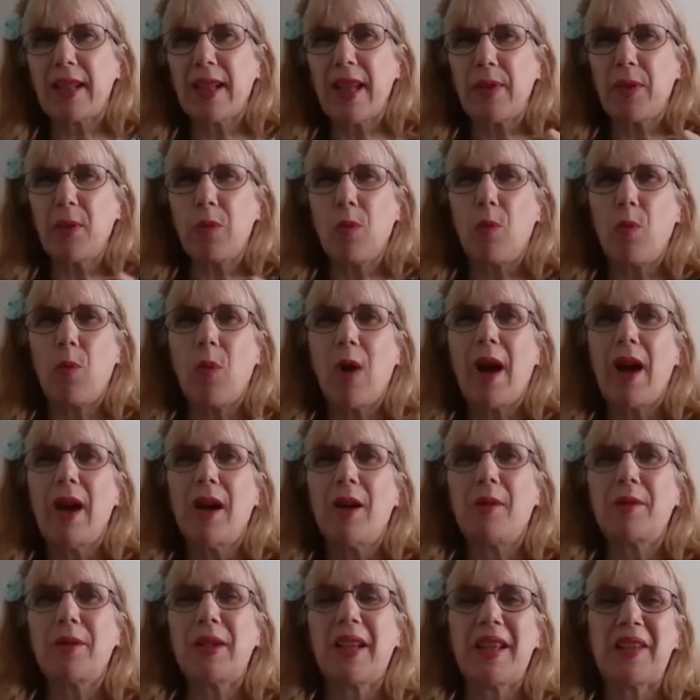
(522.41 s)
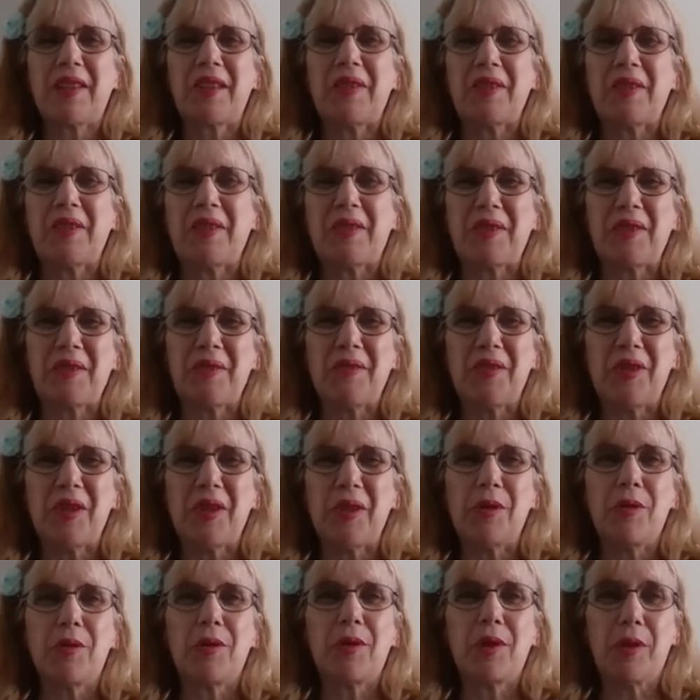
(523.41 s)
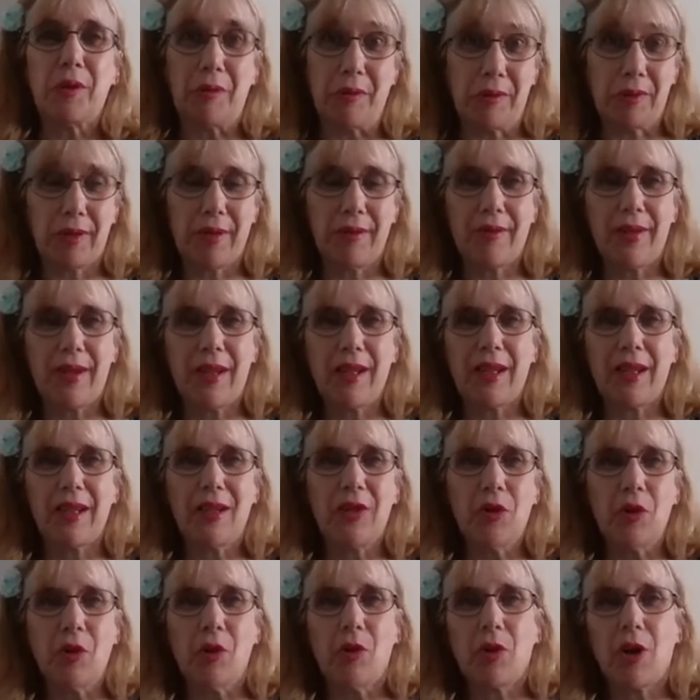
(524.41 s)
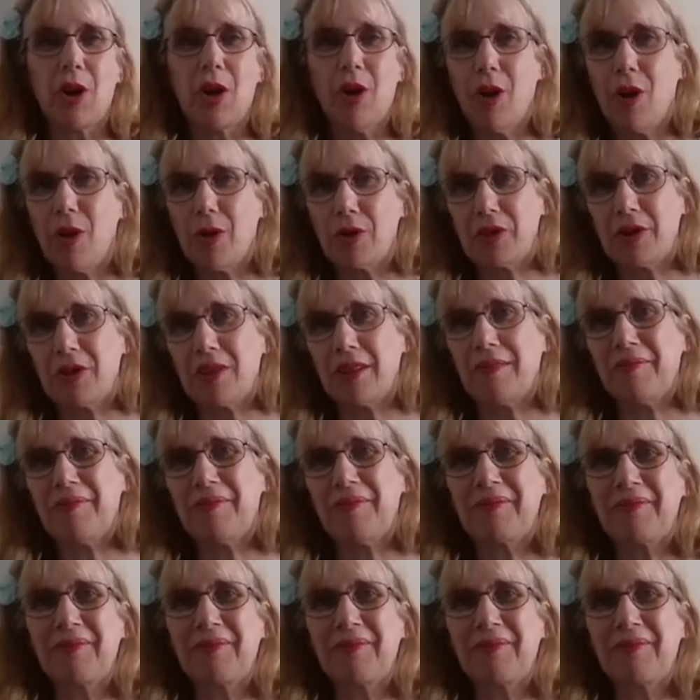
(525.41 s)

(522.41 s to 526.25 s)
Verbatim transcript: Let the wild essence of you cultivate in your garden.